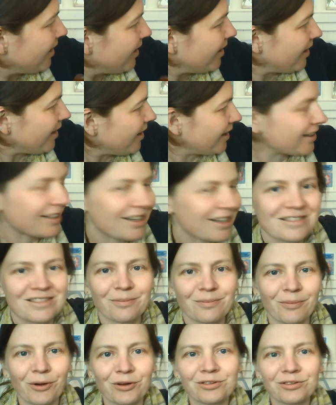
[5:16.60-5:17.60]
I think that's the
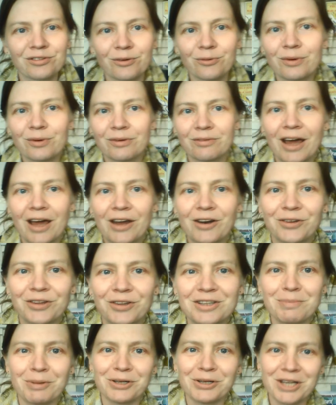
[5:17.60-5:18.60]
most that we've had on this
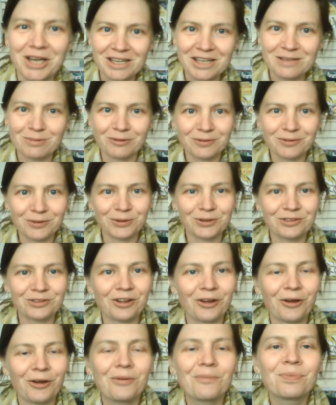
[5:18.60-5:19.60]
podcast before.
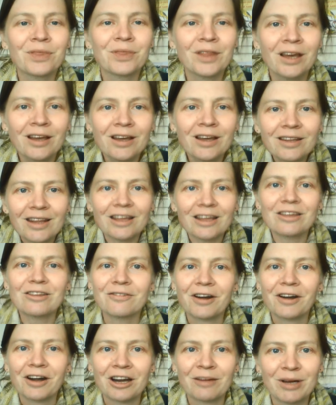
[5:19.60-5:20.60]
So thank you
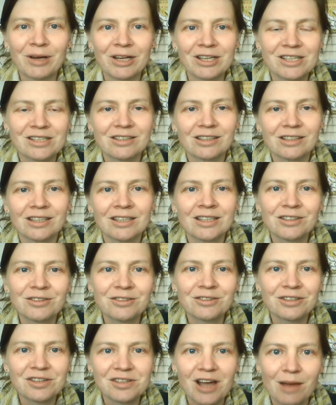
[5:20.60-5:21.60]
very much to Linda and
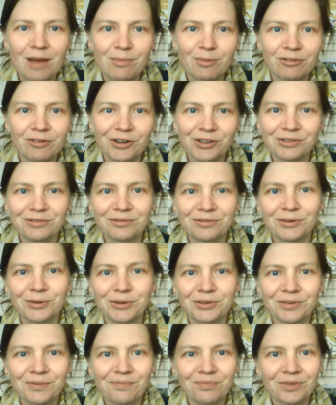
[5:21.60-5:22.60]
to Cyberfrog
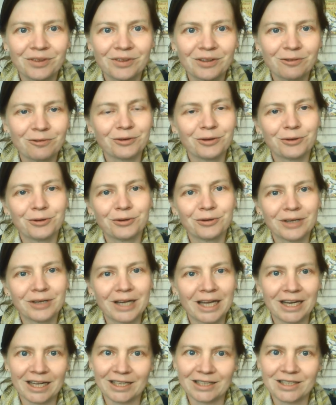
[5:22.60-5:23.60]
for
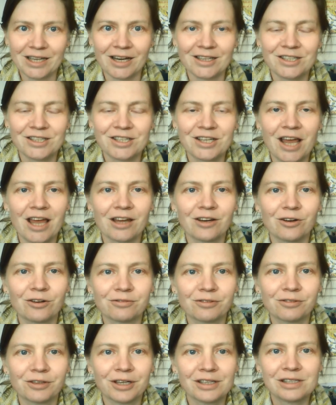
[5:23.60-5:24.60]
getting in touch and
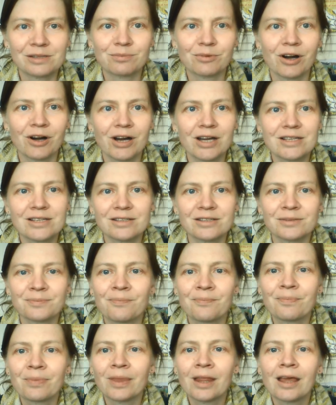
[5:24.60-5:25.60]
offering some prizes.
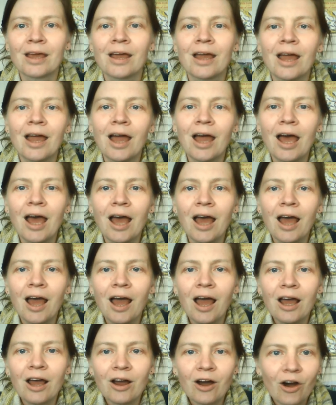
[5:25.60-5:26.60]

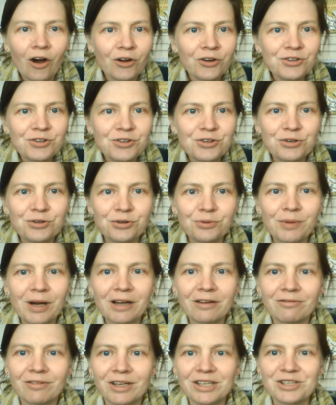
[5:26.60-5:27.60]
On to my
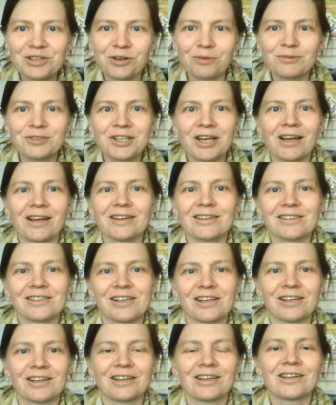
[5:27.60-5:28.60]
finished object.
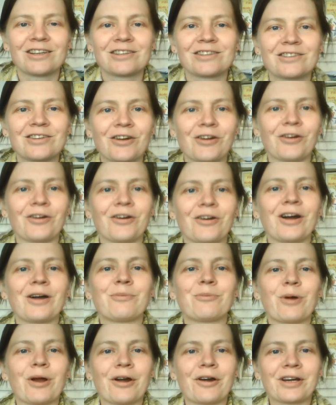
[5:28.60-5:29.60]
So I'm
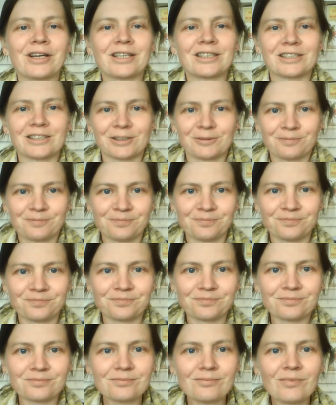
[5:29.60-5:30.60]
wearing it.
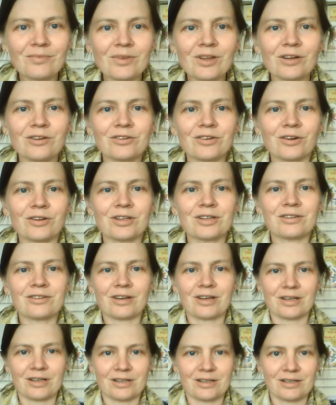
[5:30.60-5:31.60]
So this
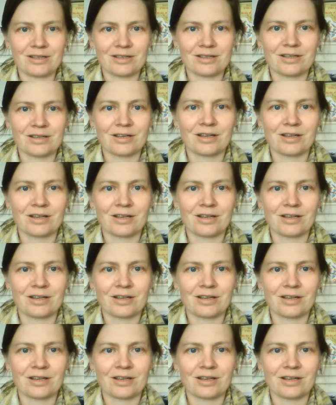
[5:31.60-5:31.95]
is